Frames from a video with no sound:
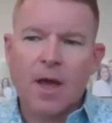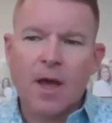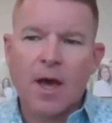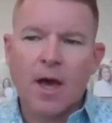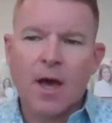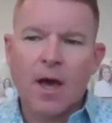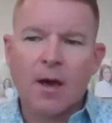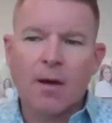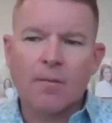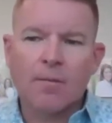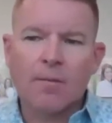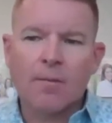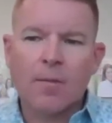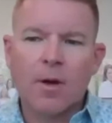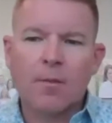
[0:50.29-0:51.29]

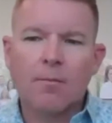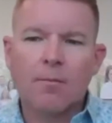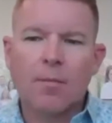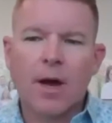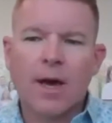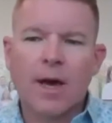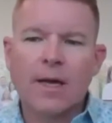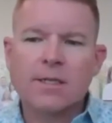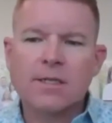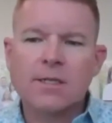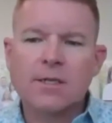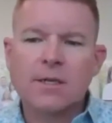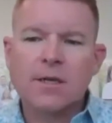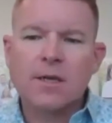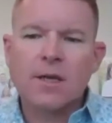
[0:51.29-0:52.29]
Um, but
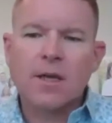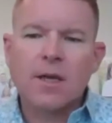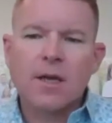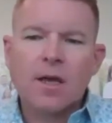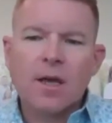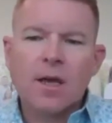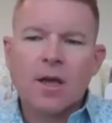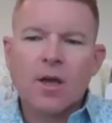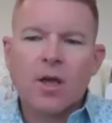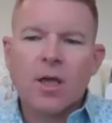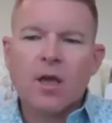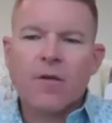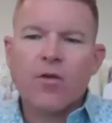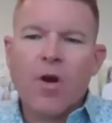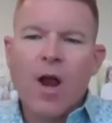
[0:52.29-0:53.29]

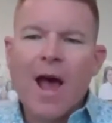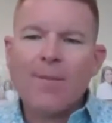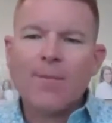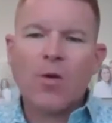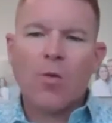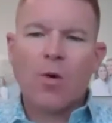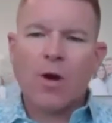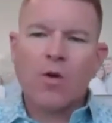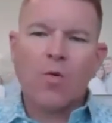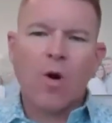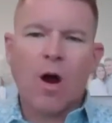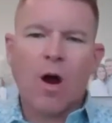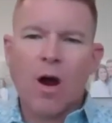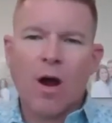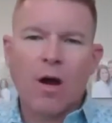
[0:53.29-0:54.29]
if you're happy where you
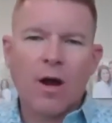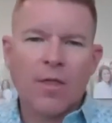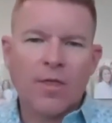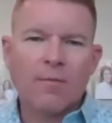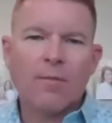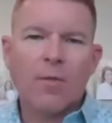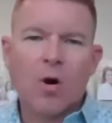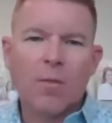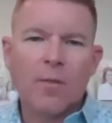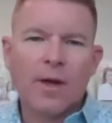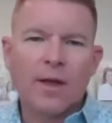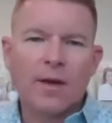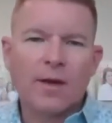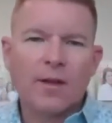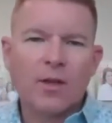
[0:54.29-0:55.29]
are at the moment,